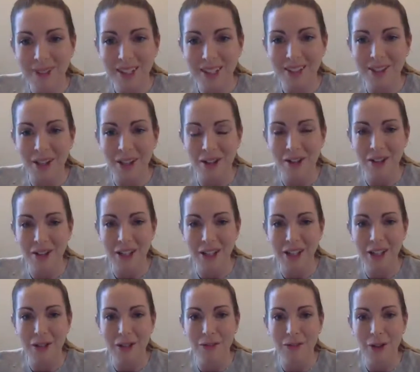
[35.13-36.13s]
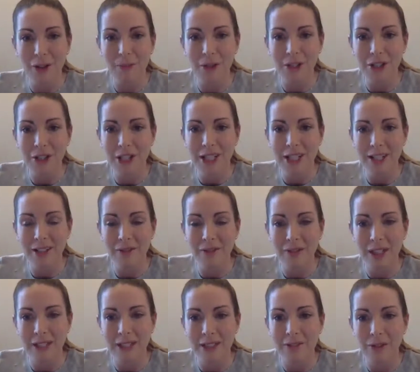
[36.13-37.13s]
So thank you very much in
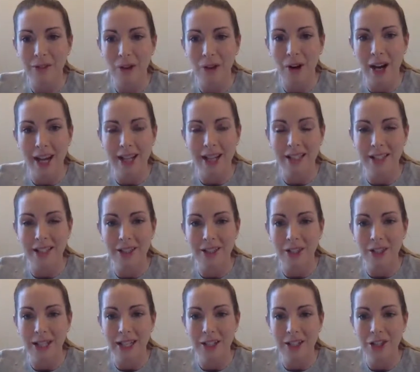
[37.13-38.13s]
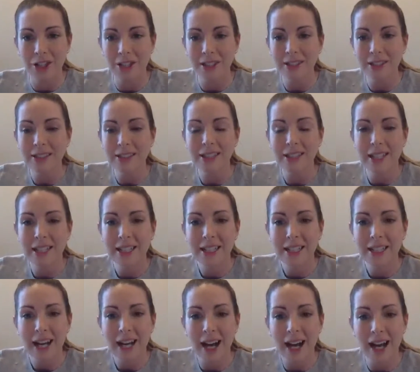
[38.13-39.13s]
advance for any donations.
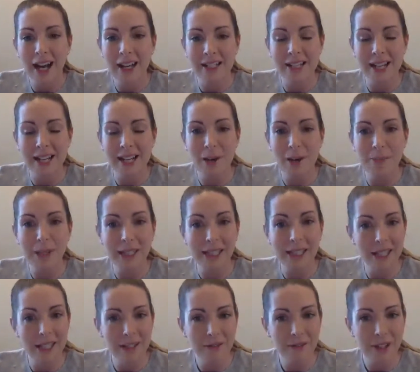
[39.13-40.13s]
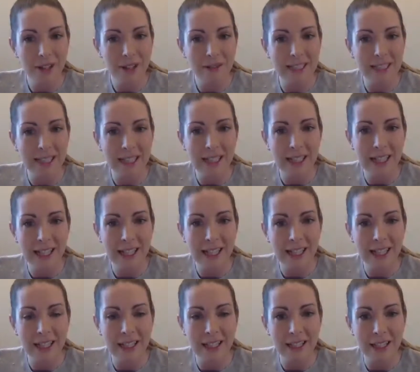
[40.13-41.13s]
And I believe there is a link
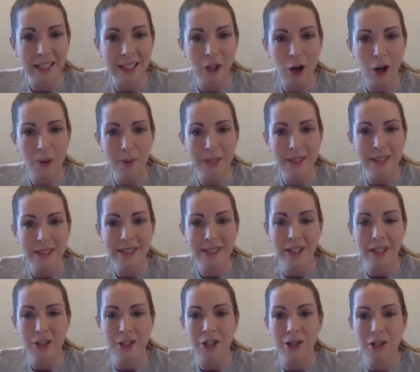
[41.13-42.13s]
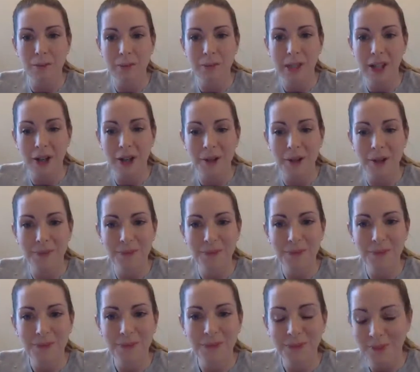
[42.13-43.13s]
in the comment section below.
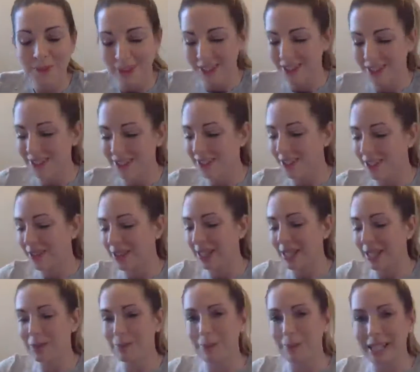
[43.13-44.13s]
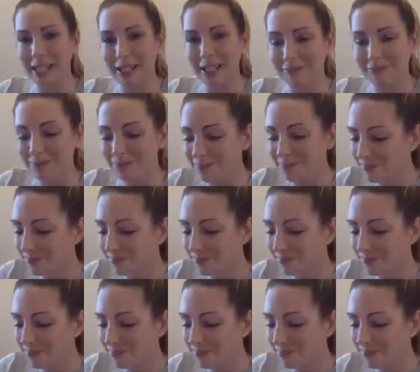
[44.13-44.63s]
So let's begin.